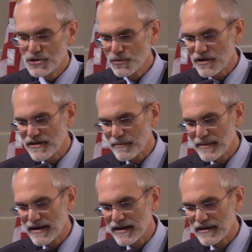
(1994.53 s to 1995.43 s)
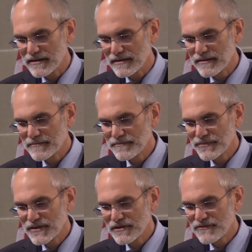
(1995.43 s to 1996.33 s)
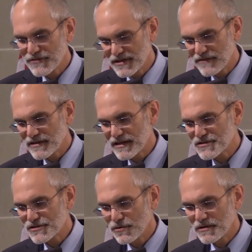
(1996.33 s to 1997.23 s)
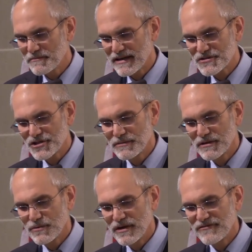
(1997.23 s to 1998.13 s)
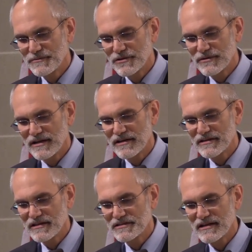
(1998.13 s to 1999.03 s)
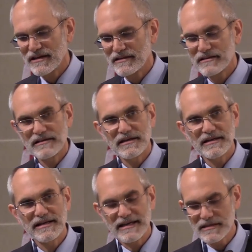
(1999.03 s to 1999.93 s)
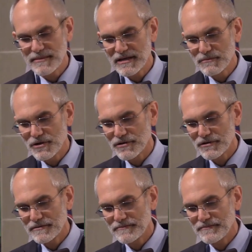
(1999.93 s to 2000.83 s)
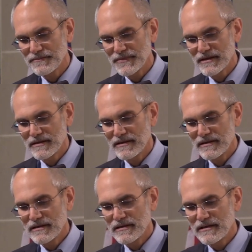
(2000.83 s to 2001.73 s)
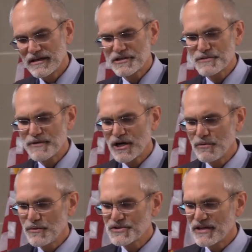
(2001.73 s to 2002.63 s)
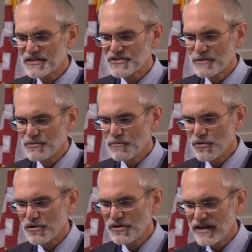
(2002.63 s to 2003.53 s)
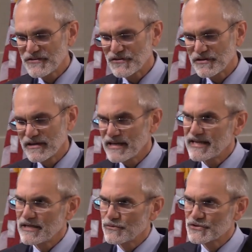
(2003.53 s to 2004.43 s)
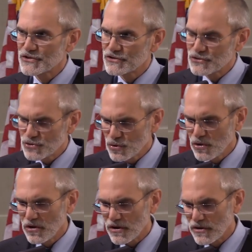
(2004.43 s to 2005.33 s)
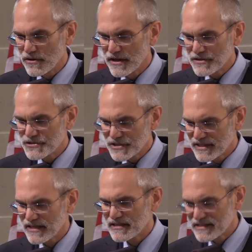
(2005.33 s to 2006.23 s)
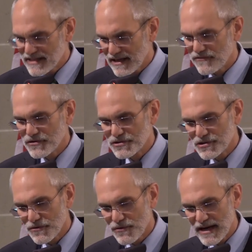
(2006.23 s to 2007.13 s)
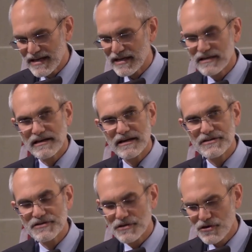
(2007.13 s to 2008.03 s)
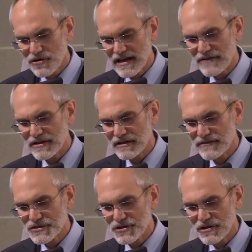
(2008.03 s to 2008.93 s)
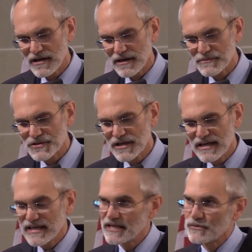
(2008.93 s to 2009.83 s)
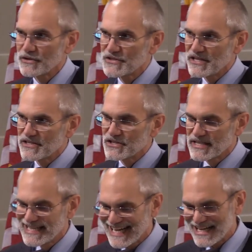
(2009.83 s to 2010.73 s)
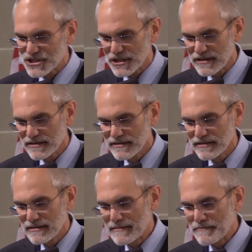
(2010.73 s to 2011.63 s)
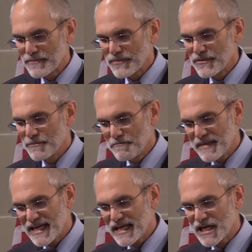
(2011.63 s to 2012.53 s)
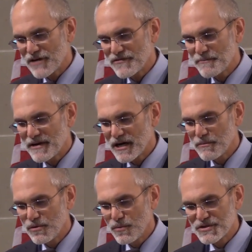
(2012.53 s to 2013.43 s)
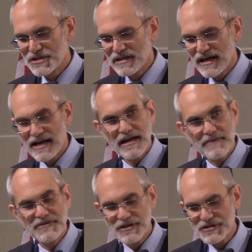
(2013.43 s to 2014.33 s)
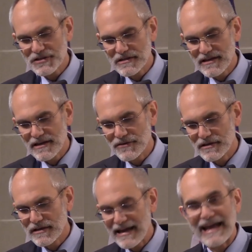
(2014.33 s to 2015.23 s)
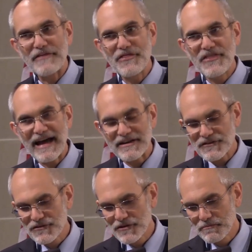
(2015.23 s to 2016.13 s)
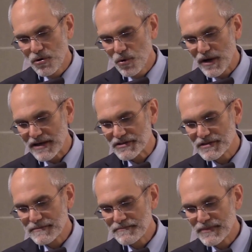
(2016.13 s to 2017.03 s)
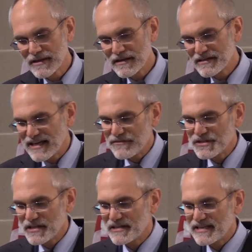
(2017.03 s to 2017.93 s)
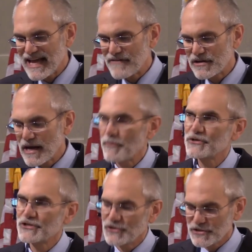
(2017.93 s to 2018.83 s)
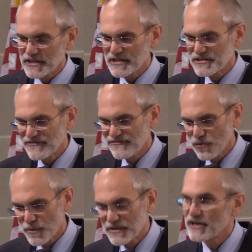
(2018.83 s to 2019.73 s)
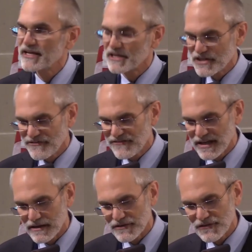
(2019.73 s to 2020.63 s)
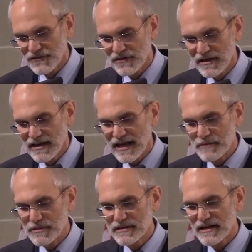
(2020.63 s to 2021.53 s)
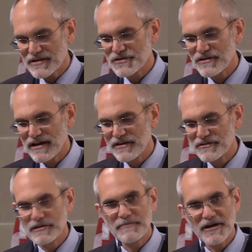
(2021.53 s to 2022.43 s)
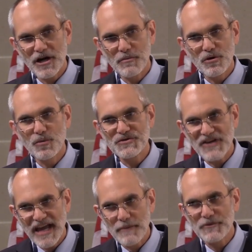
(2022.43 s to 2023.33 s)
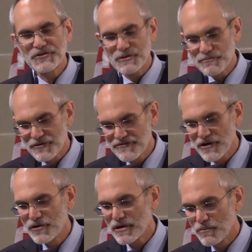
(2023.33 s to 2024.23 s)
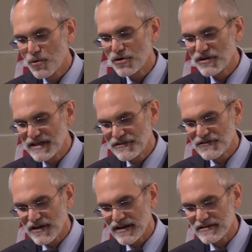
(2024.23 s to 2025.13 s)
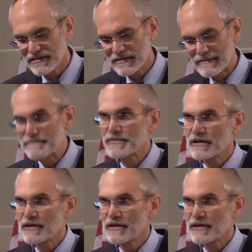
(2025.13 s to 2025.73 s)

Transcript: You are that man. For David had stolen Bathsheba away from Uriah the Hittite, and had had the man murdered. Nathan's parable was not a simple moral lesson. It was a tool to get David to recognize the gravity of his crimes. It was his gotcha. The meaning of the parable was not obvious to David, and that's the point. David didn't have an opportunity to formulate a defense, and because of that, the parable was able to provoke a moral insight.